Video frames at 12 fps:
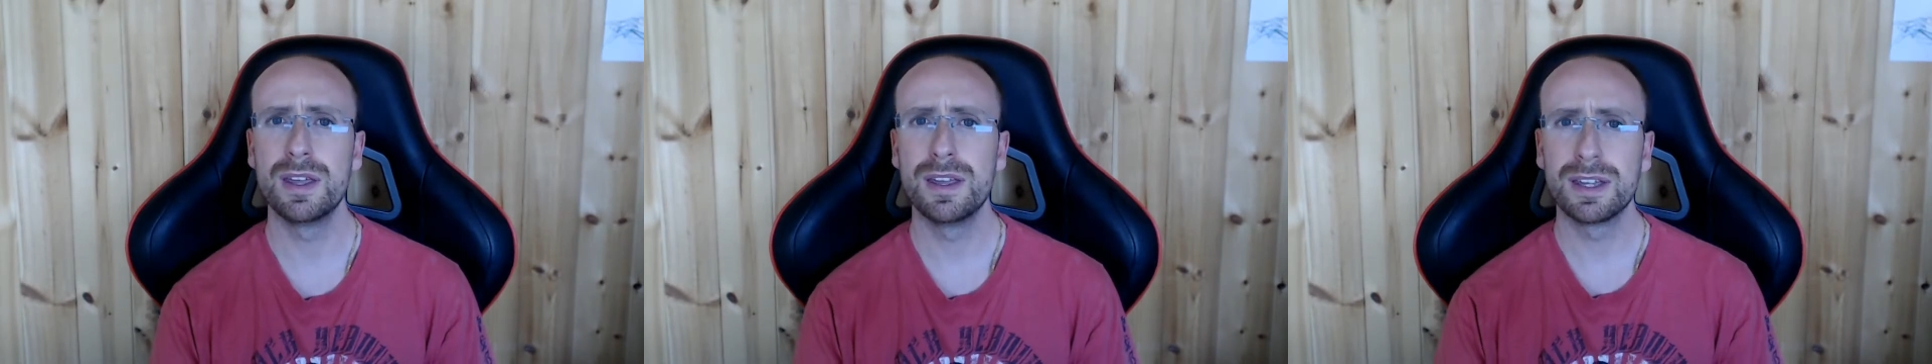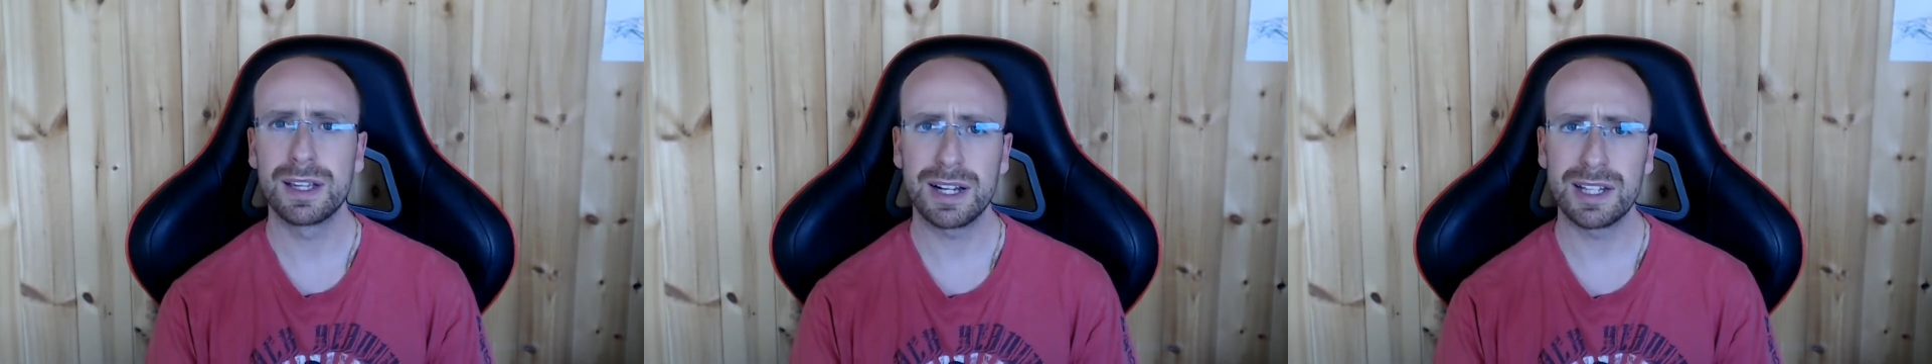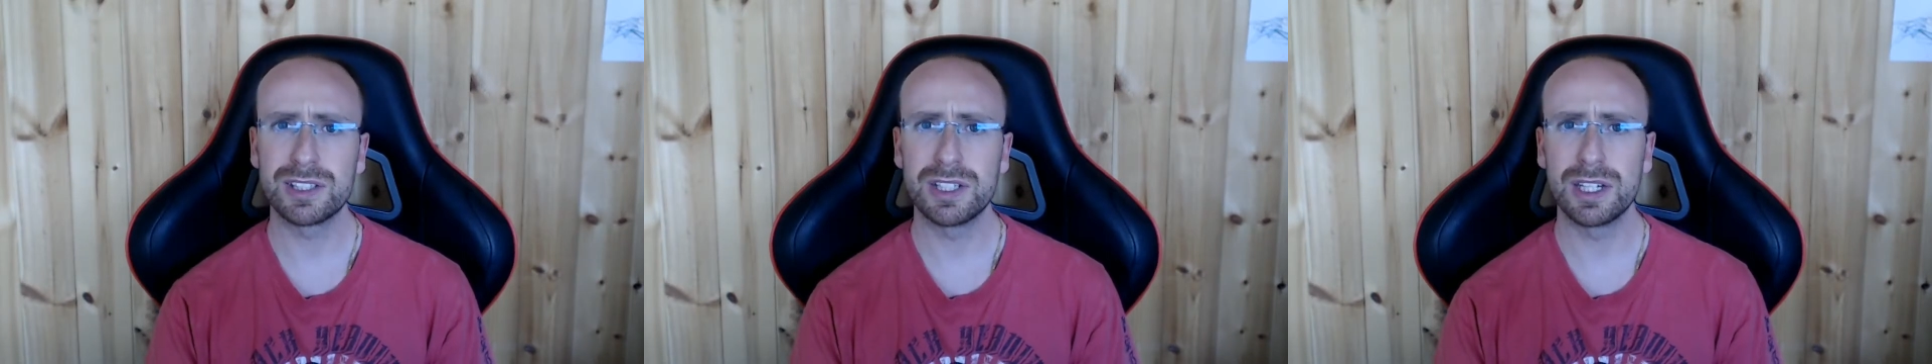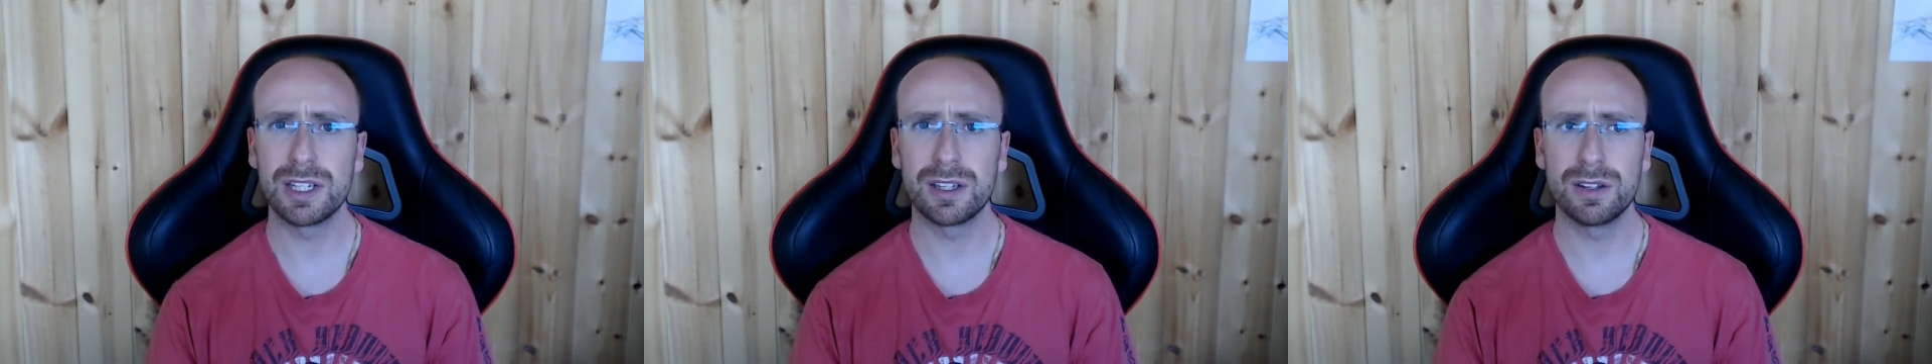
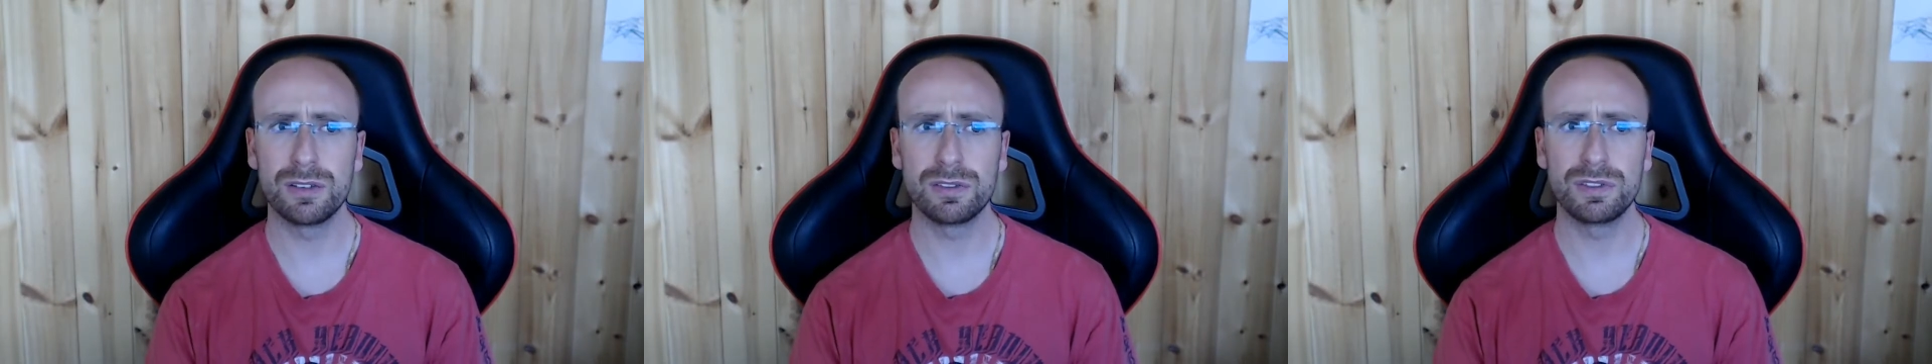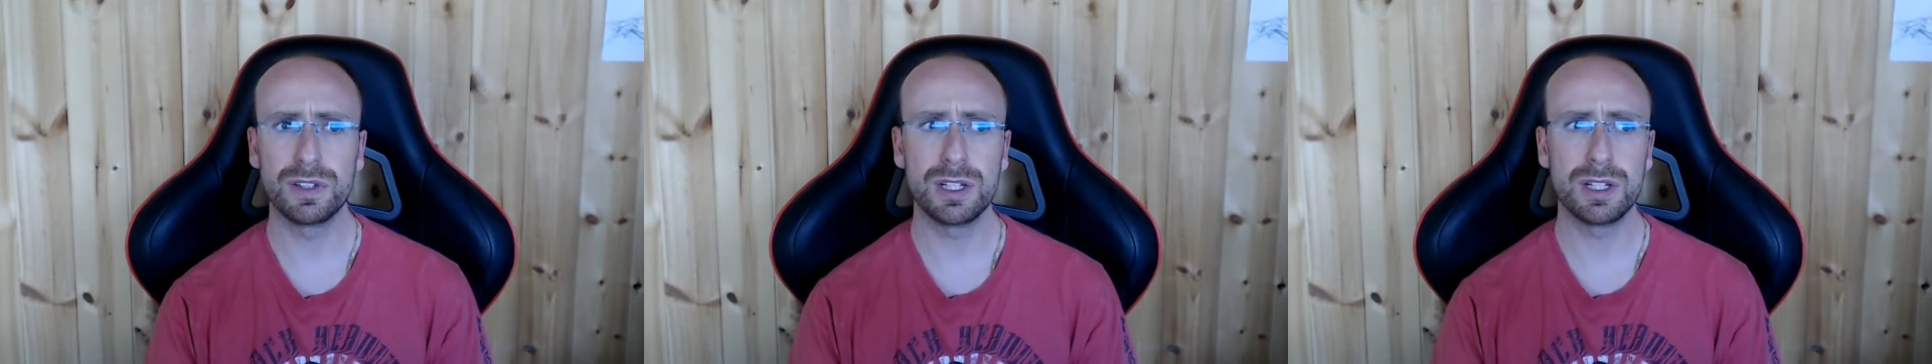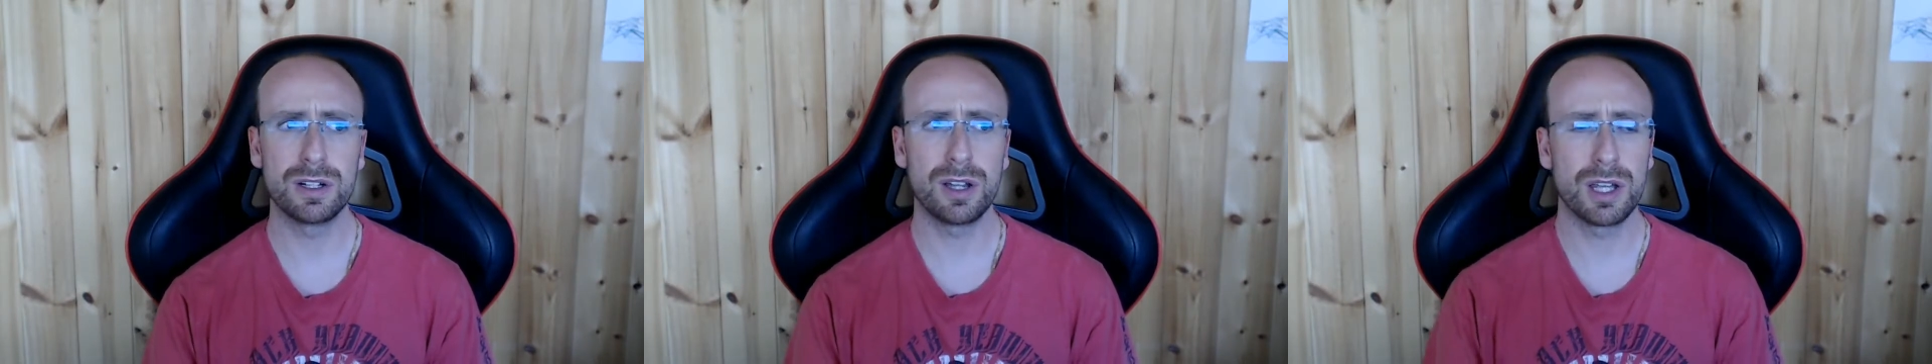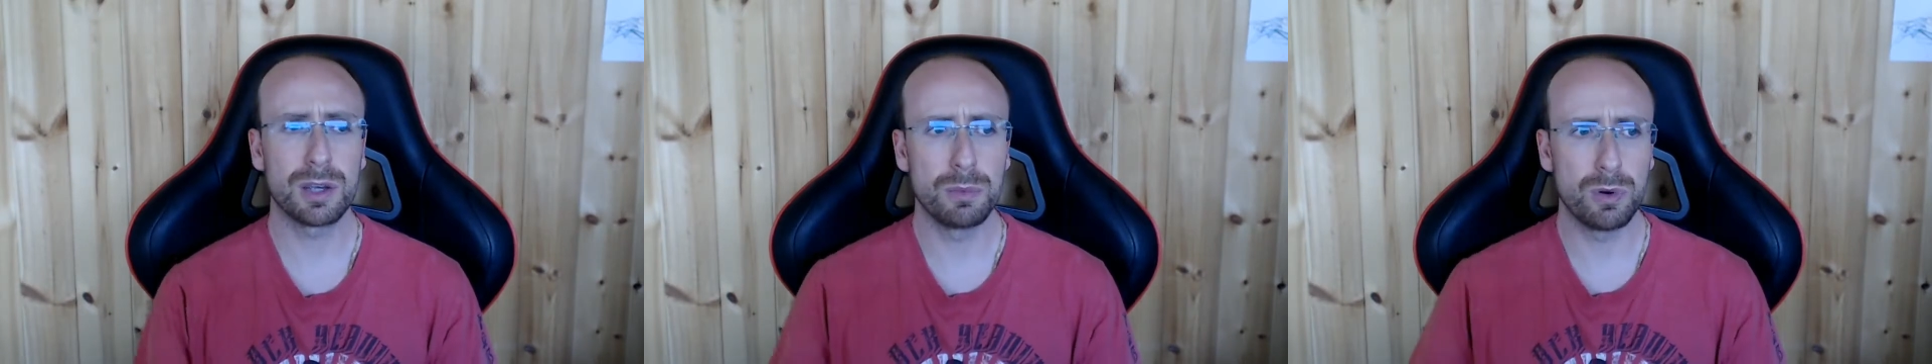Classic feeling like
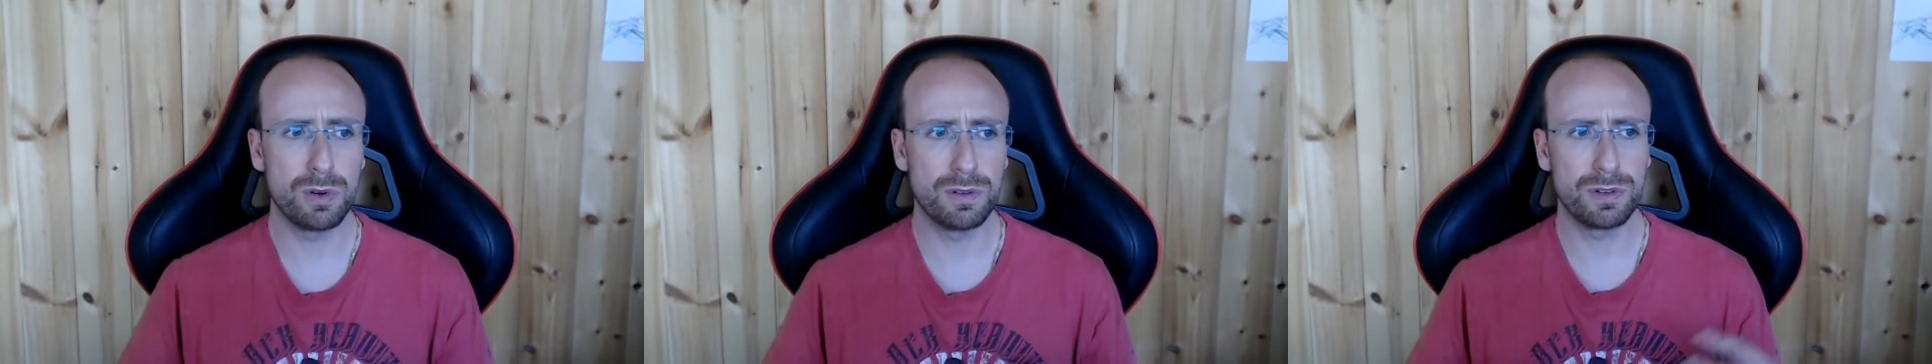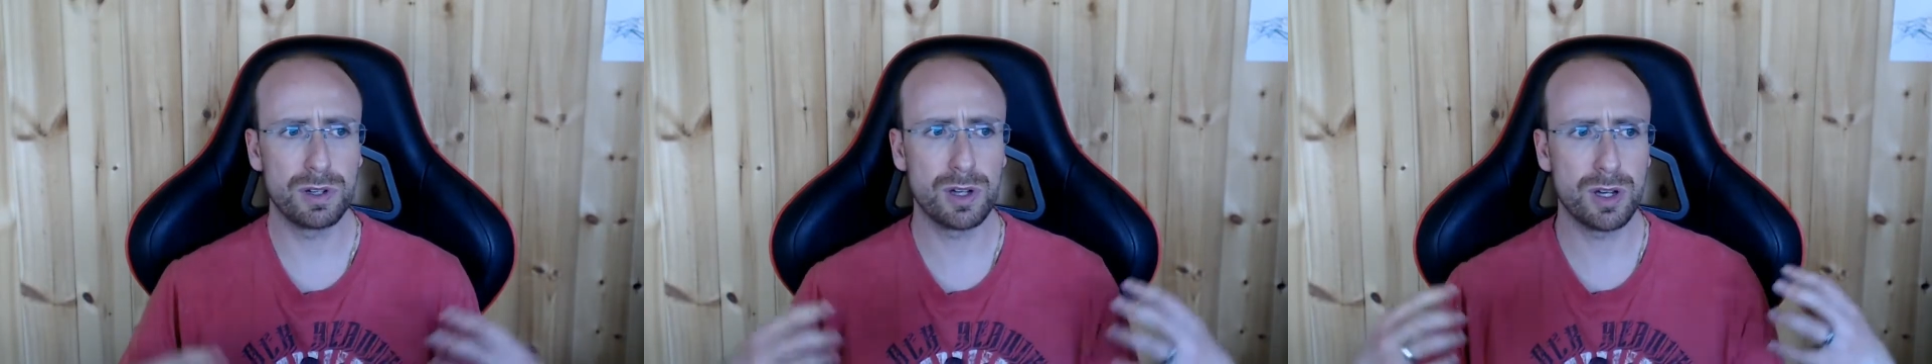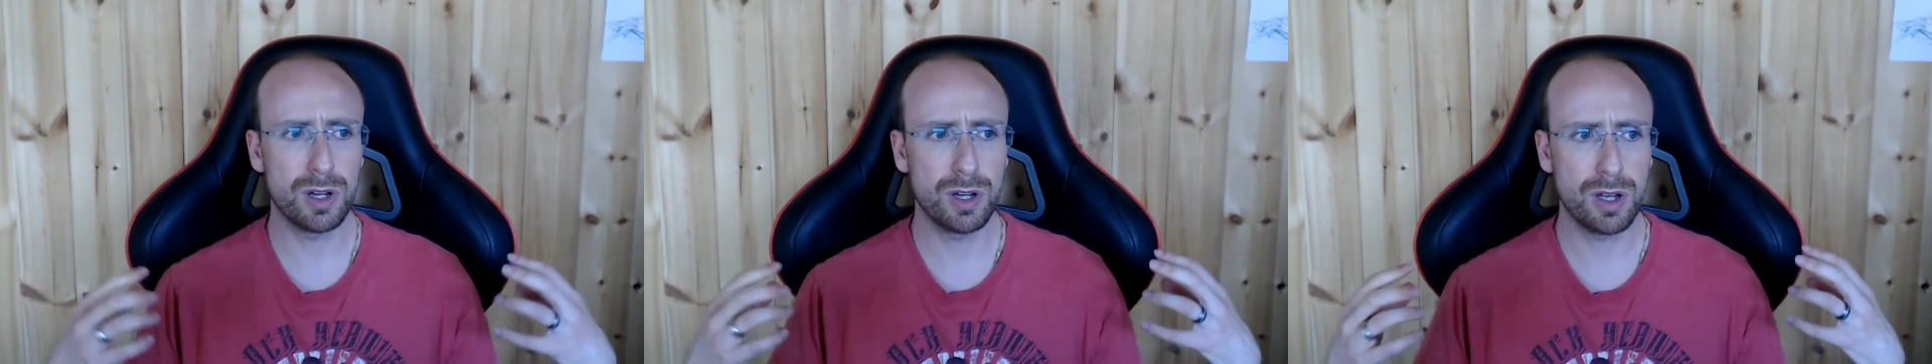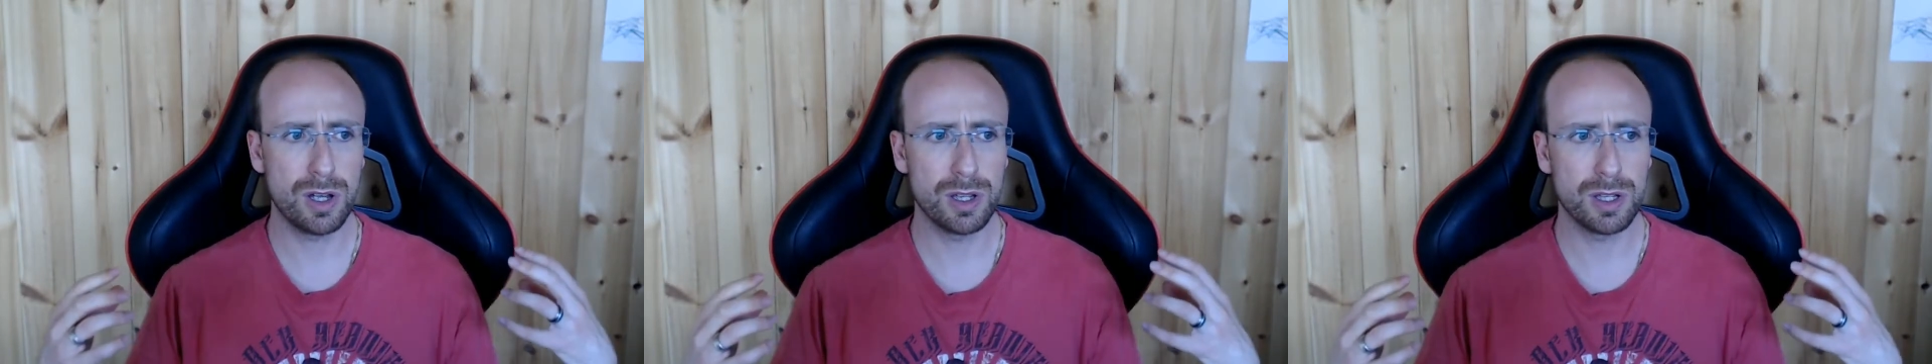
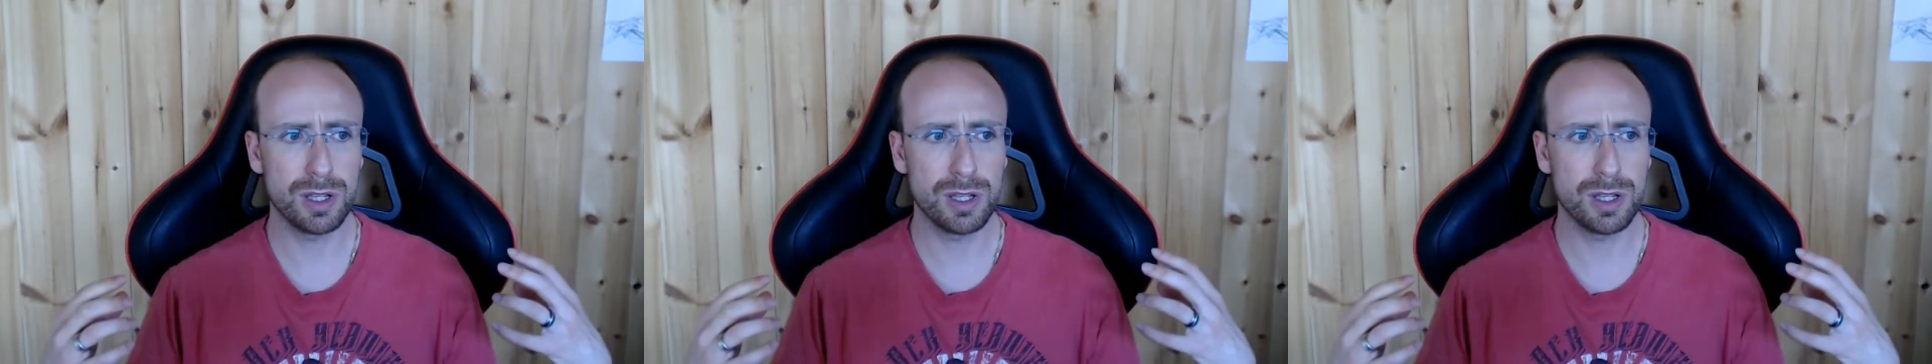it's